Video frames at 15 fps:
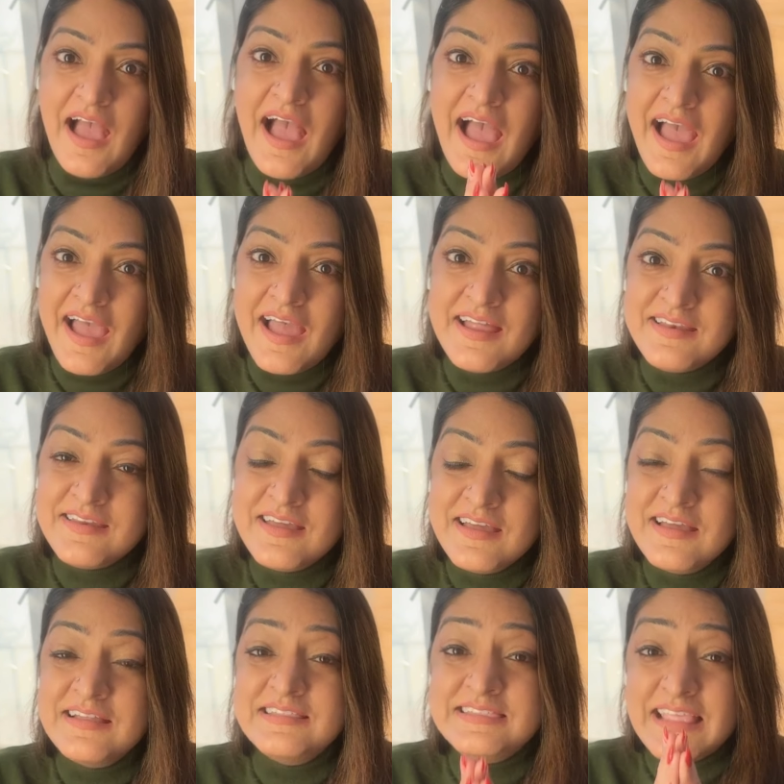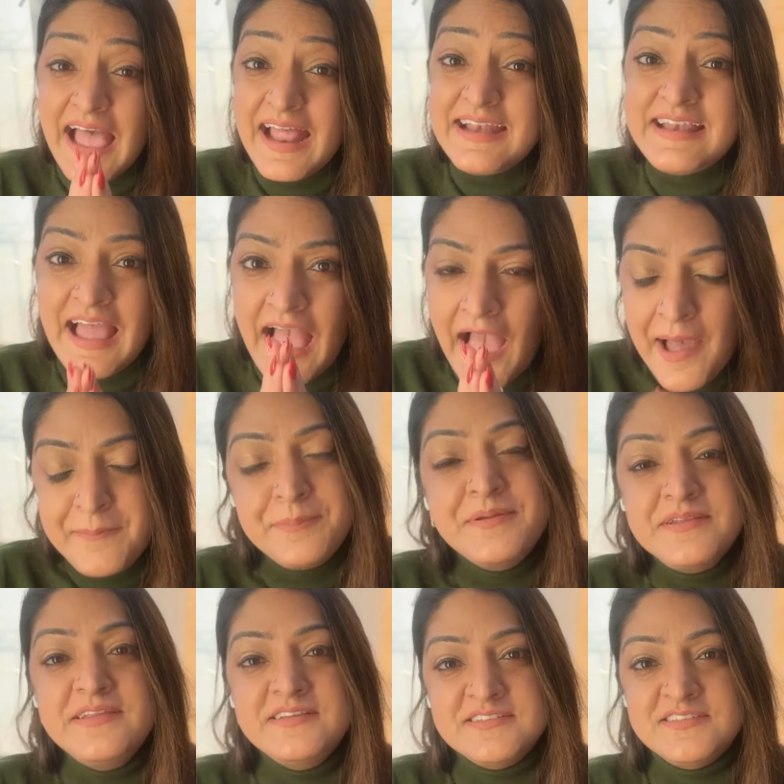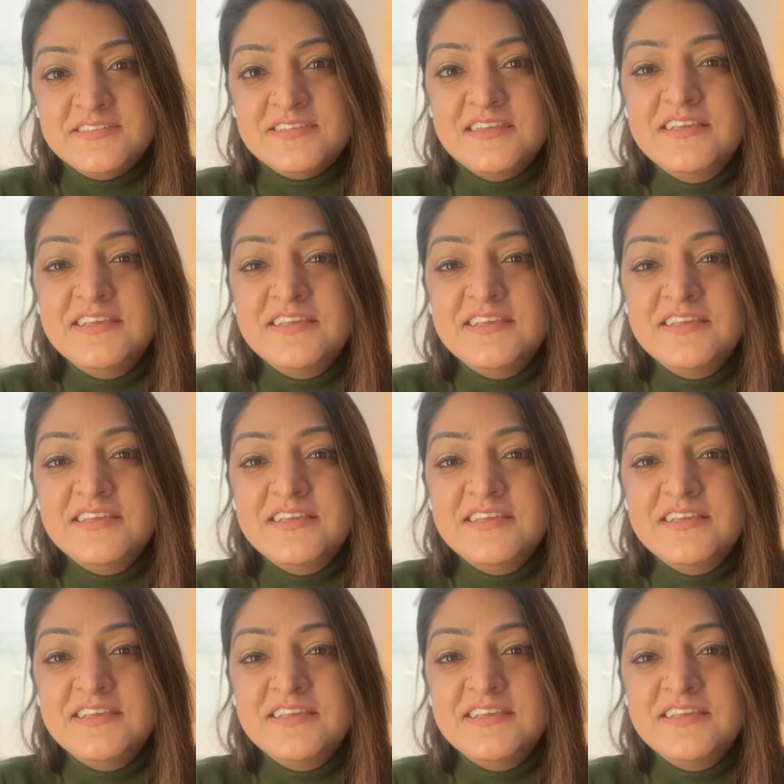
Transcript: And that happiness